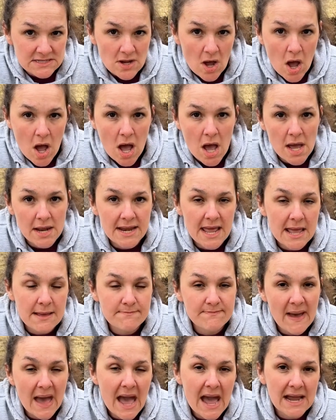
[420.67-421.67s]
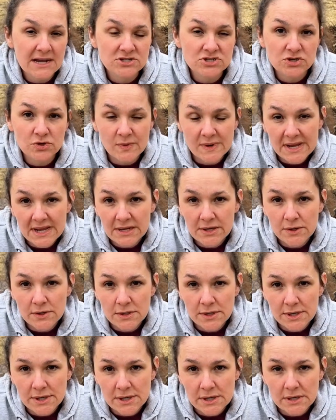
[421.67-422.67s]
on a bagged
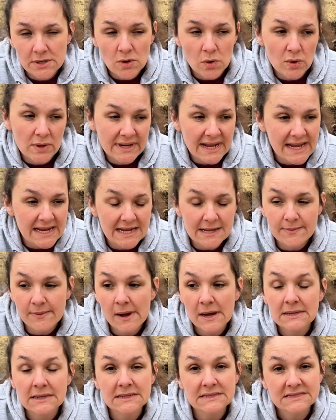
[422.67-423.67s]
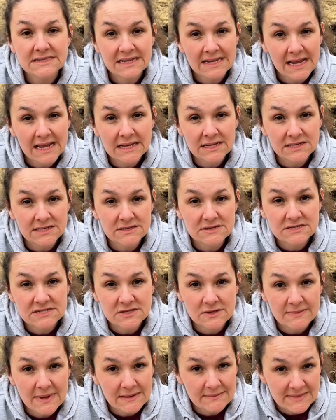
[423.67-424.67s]
granular organic product that I could use to
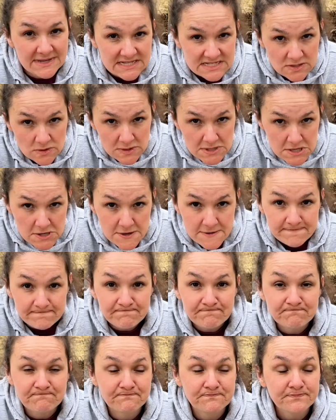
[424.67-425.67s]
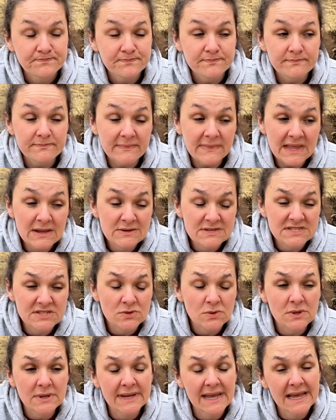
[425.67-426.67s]
amend my soil. It was still
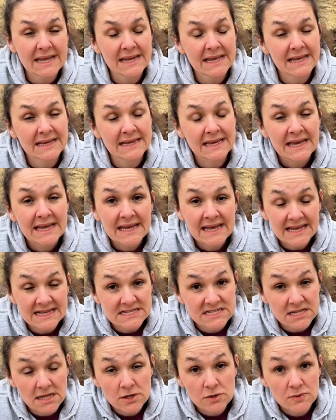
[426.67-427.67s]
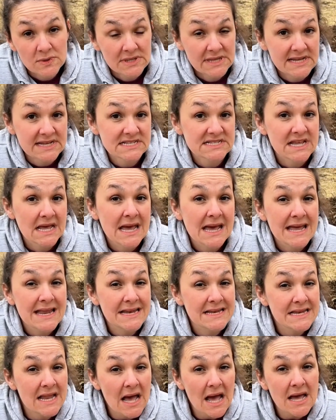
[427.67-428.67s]
organic and slow release.
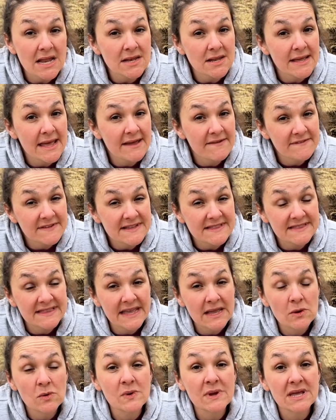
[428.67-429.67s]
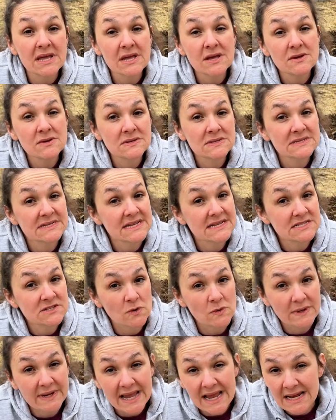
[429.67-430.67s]
Not everything we use is
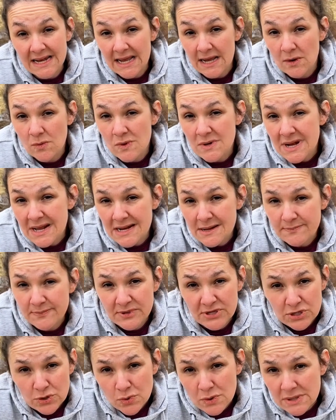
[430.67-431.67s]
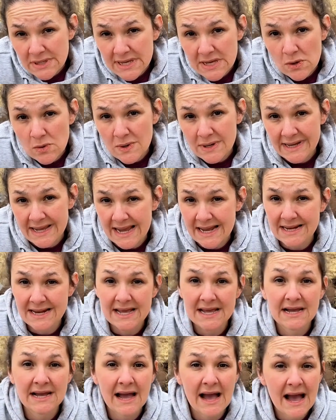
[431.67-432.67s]
organic. We're not a purely
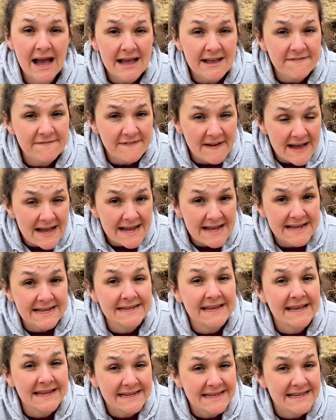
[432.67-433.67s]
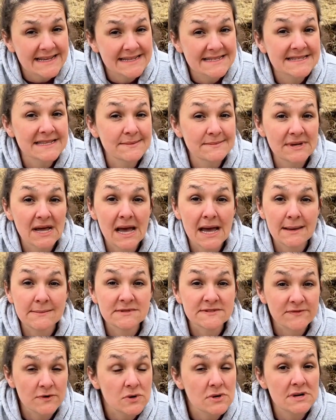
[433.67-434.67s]
organic. I find a need sometimes
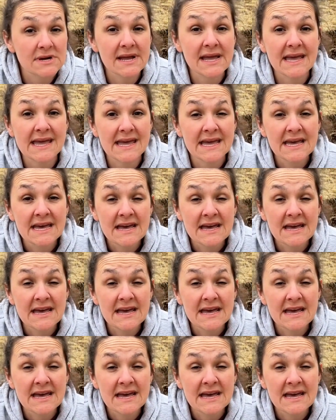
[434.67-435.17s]
for a